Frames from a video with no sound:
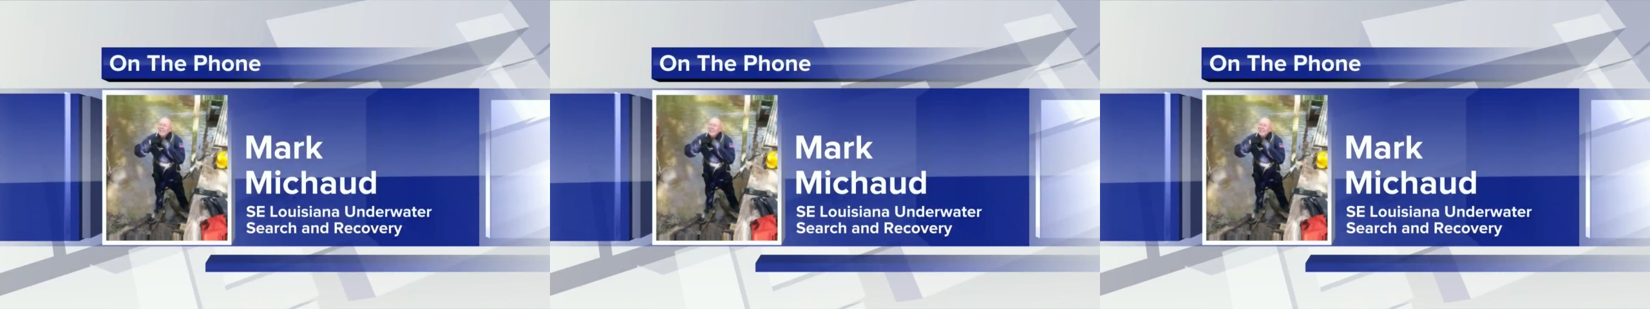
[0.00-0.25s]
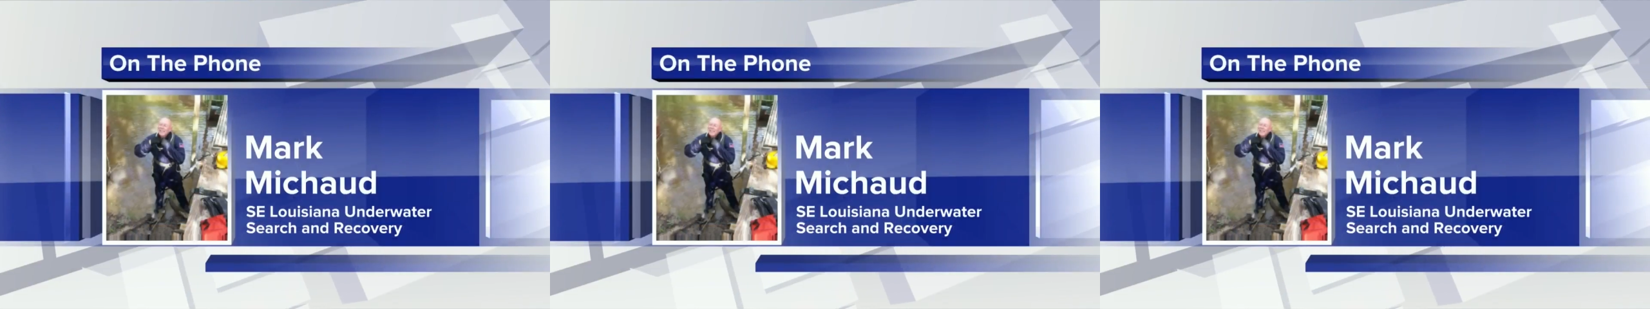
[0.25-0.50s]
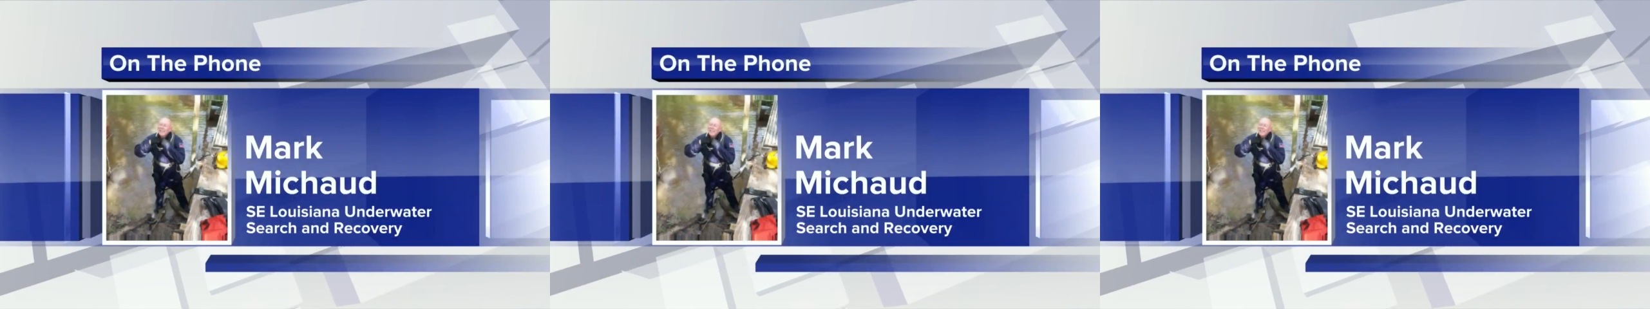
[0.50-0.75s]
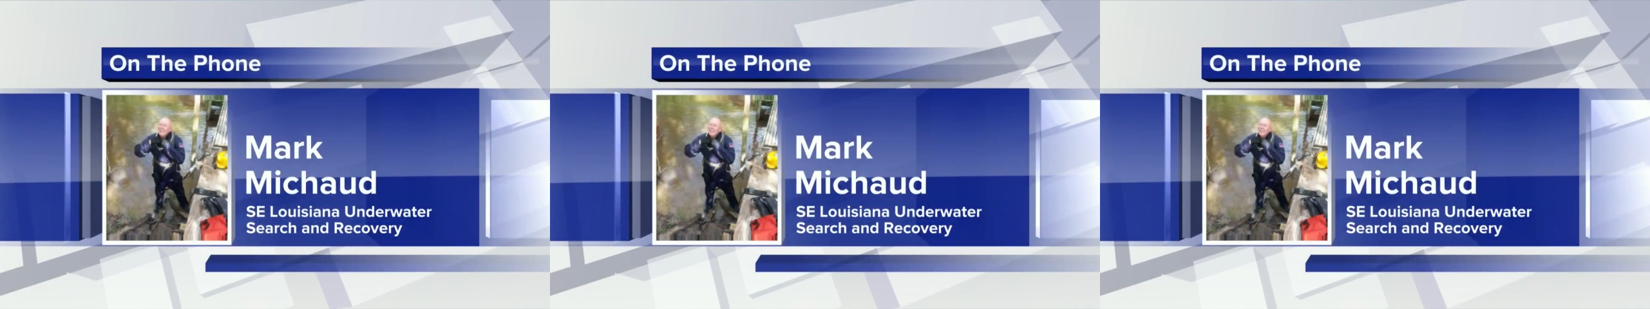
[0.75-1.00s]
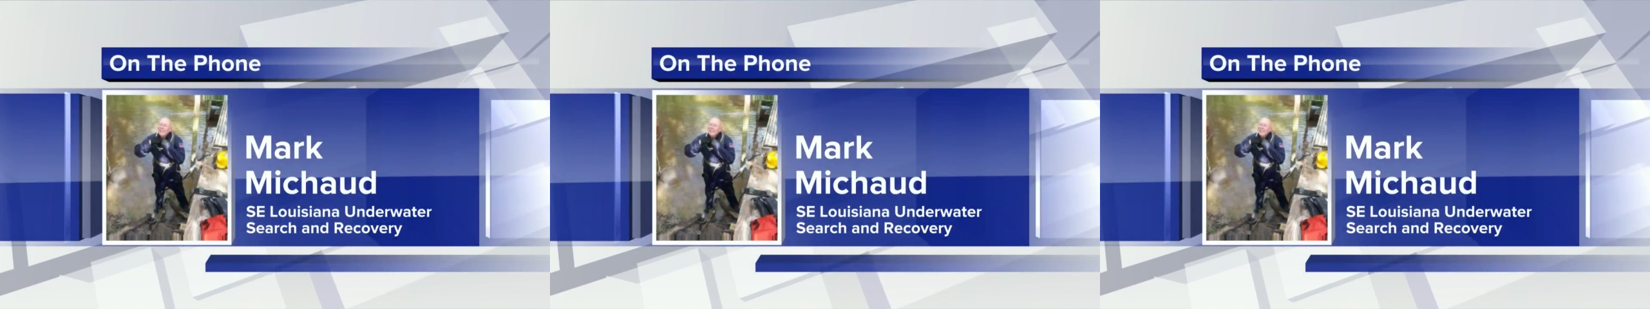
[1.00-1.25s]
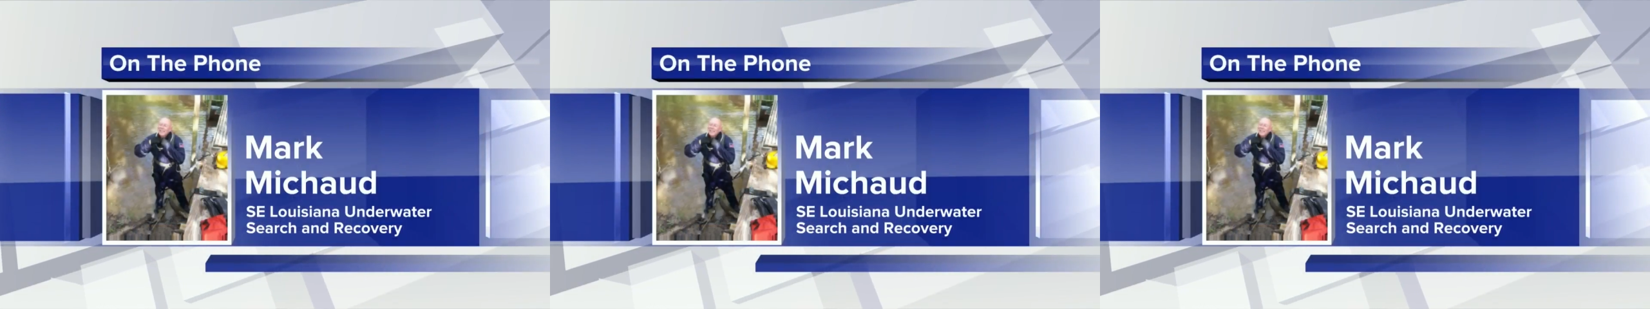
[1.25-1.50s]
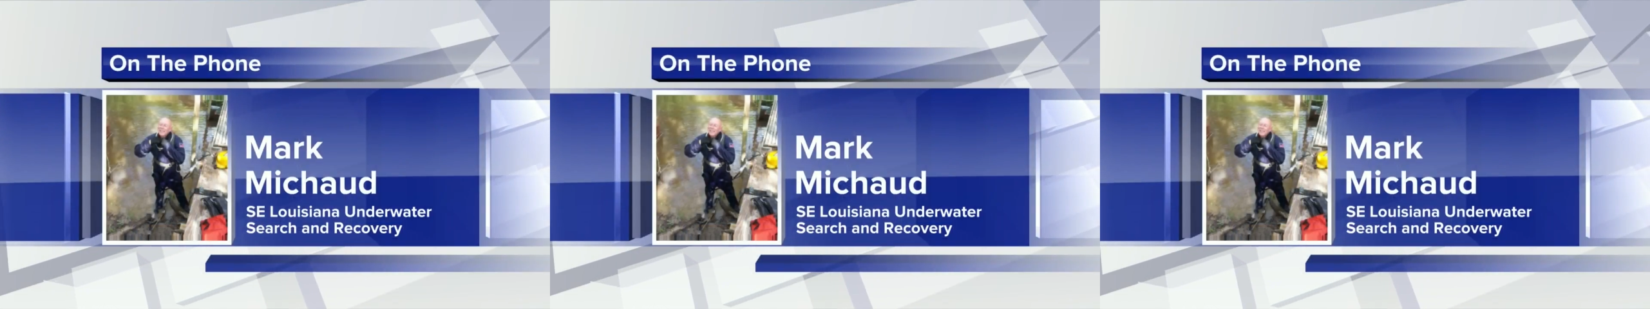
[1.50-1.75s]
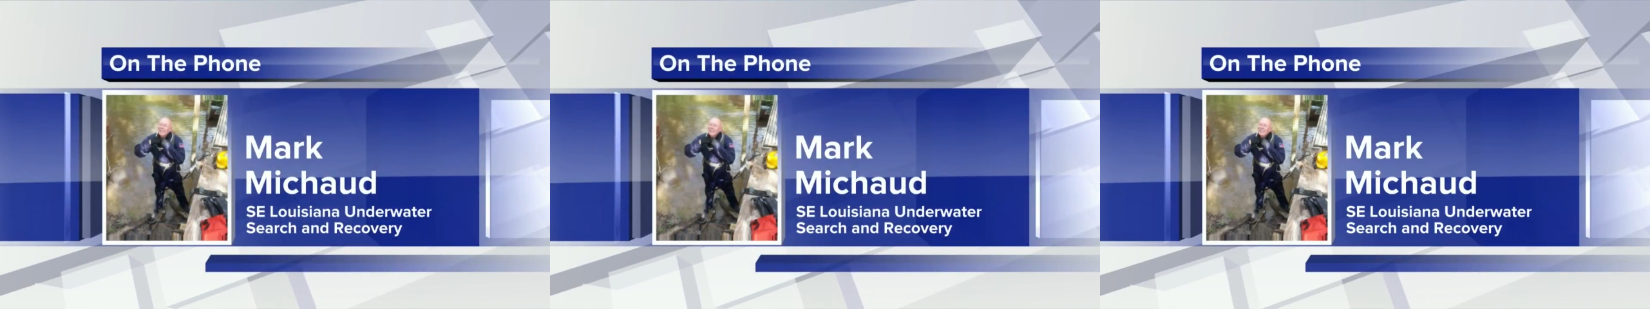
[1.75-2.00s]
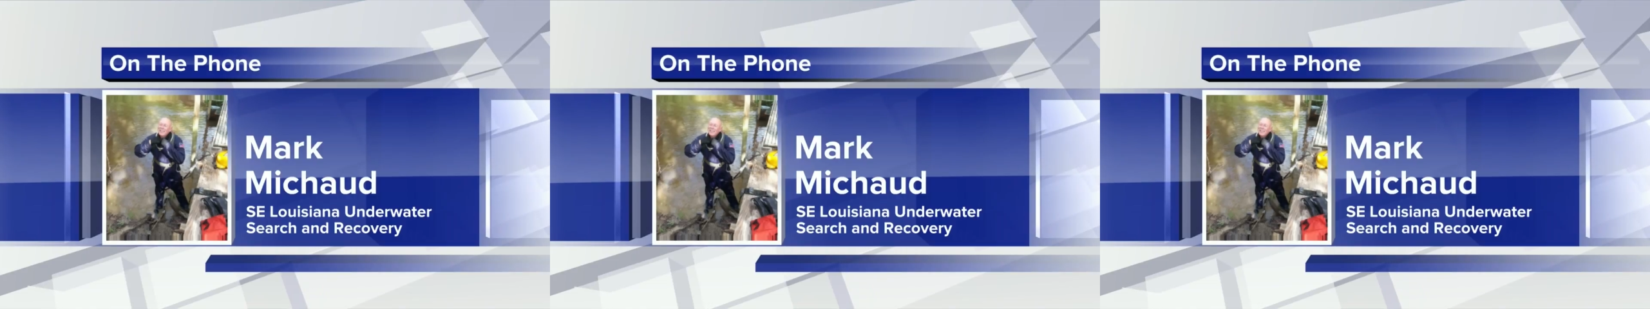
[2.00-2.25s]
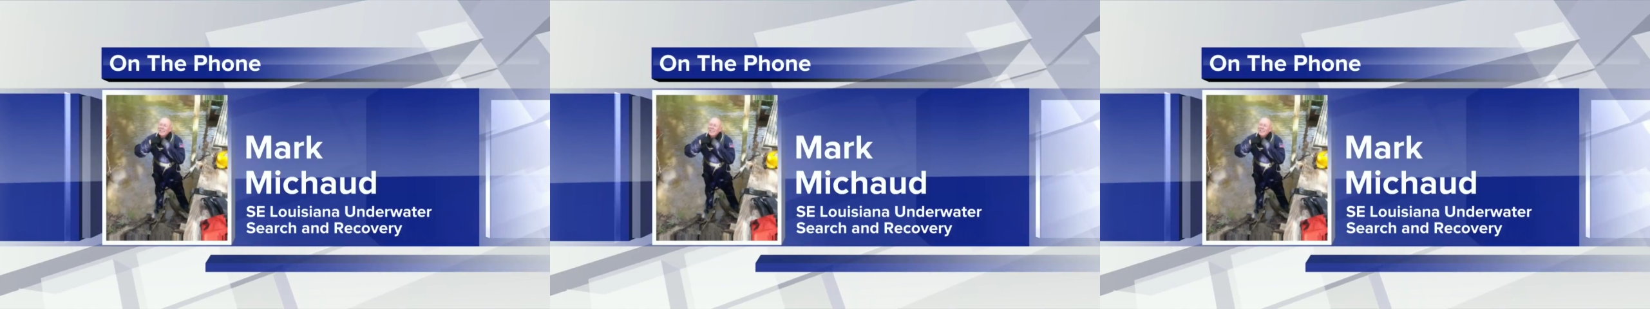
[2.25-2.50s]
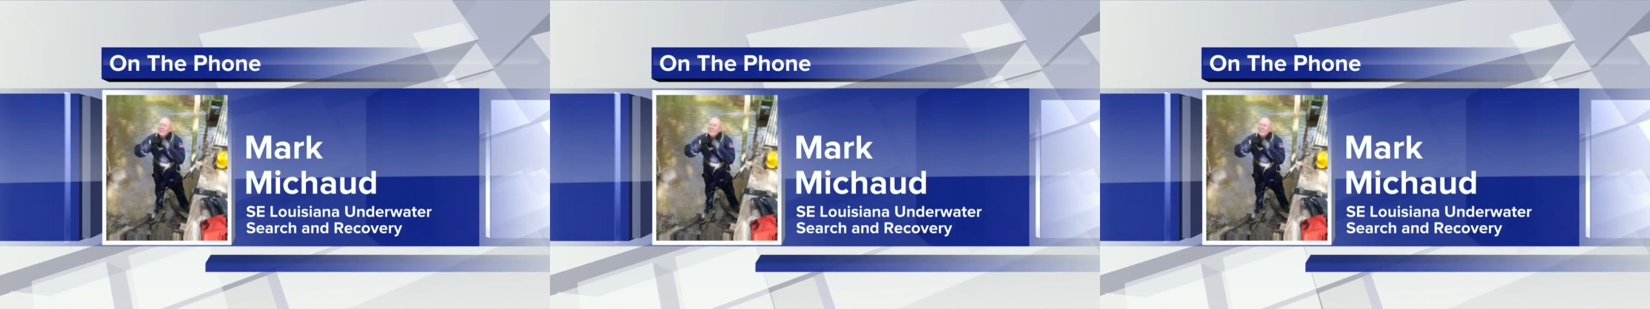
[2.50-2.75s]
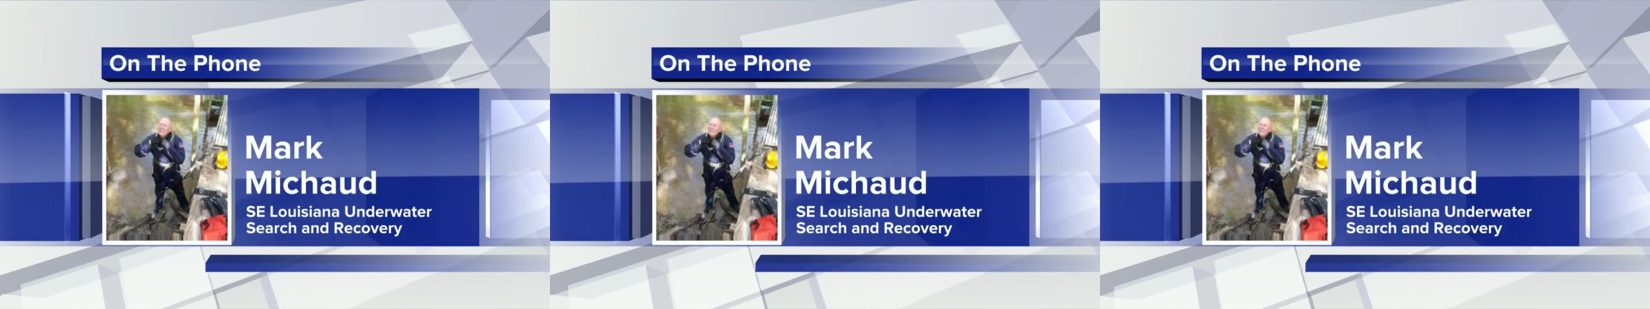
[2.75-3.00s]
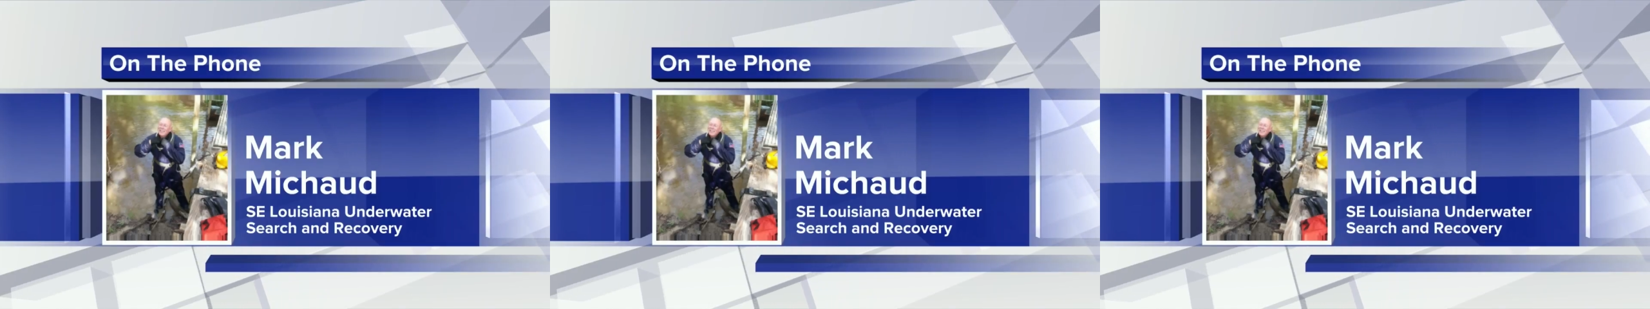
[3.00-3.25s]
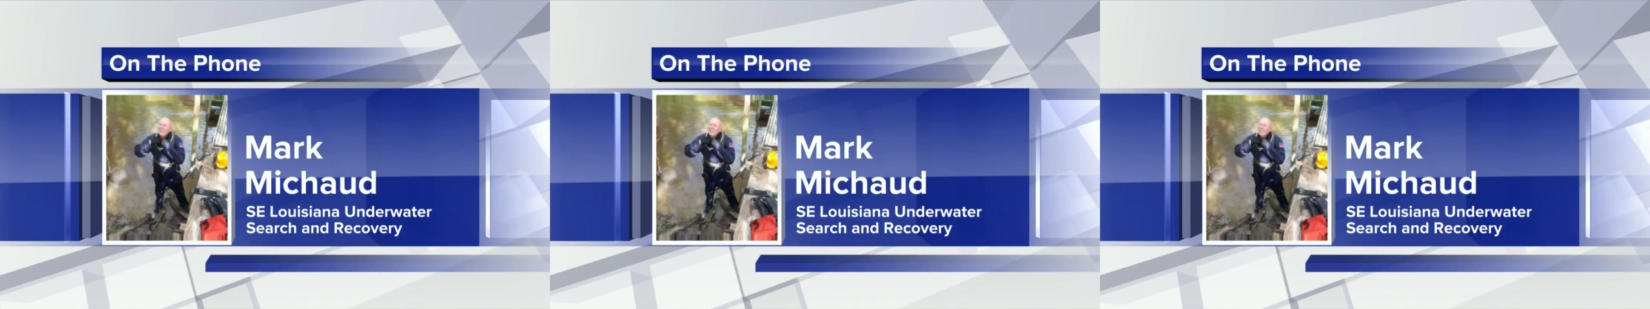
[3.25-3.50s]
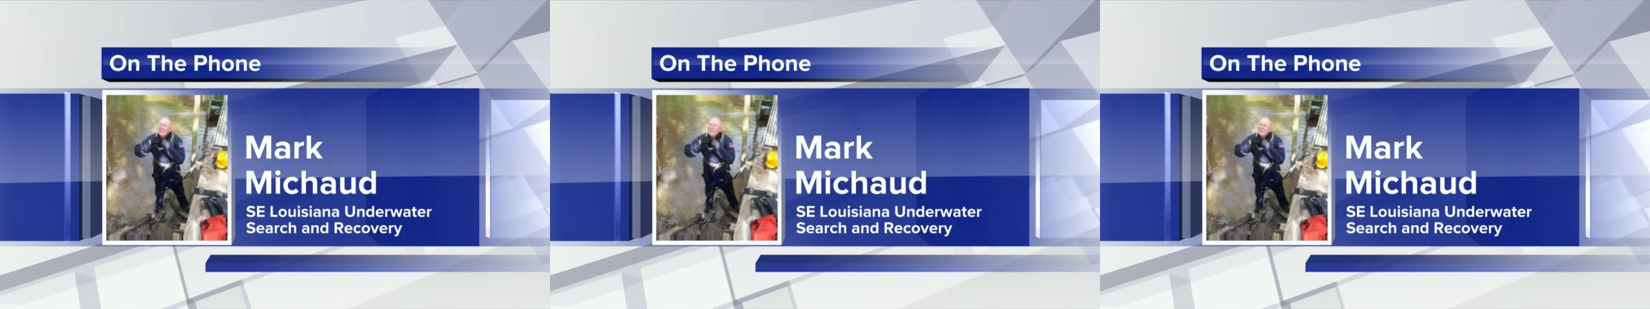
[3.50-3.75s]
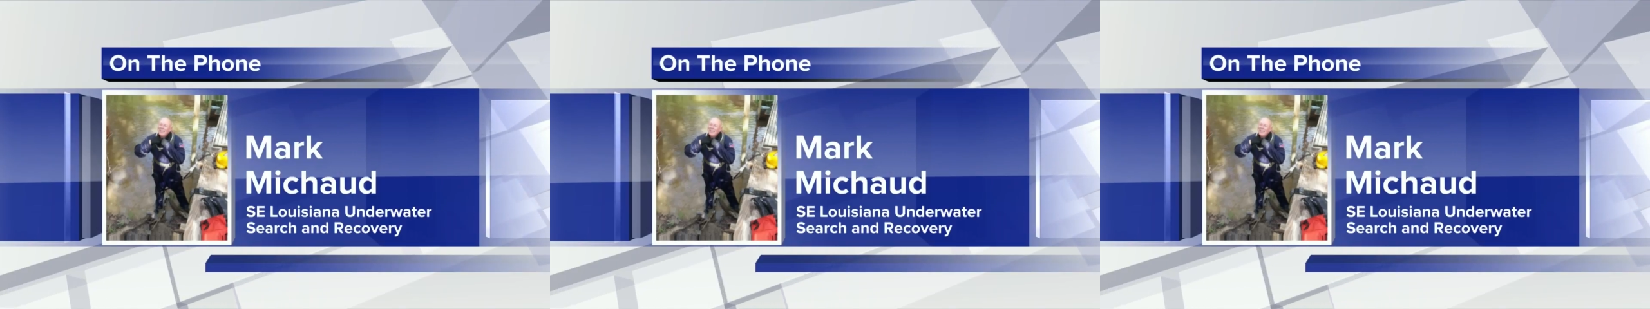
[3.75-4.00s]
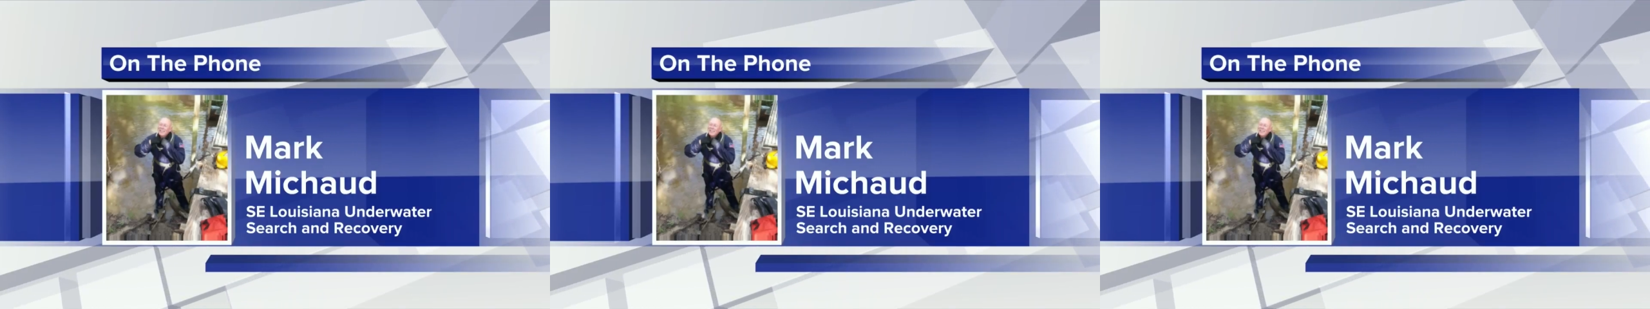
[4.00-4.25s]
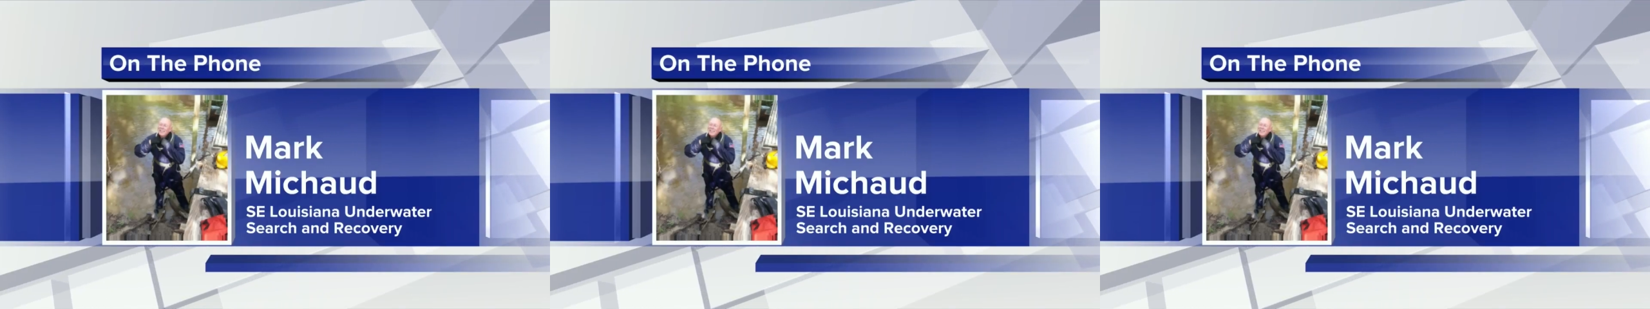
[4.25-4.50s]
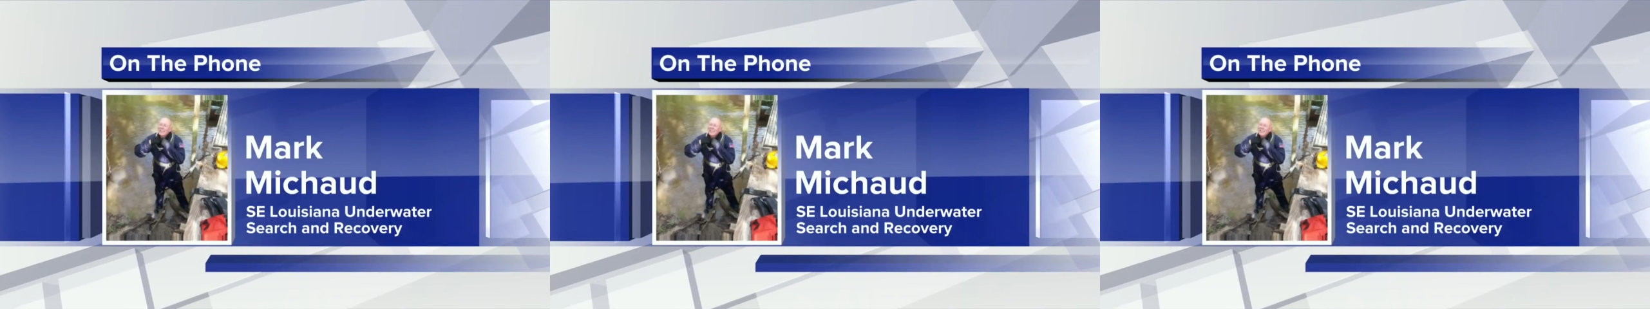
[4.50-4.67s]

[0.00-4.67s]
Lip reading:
(no speaker visible)